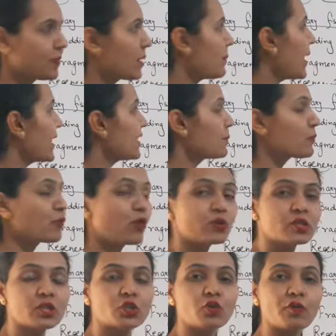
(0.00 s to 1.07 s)
by the
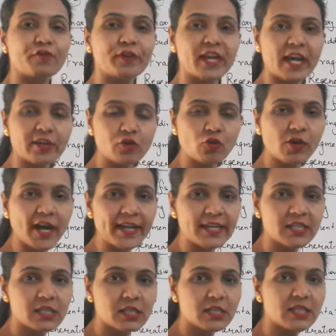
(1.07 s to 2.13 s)
process of
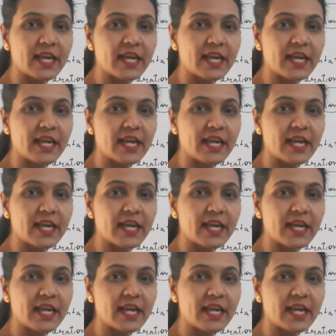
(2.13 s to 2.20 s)
karyokinesis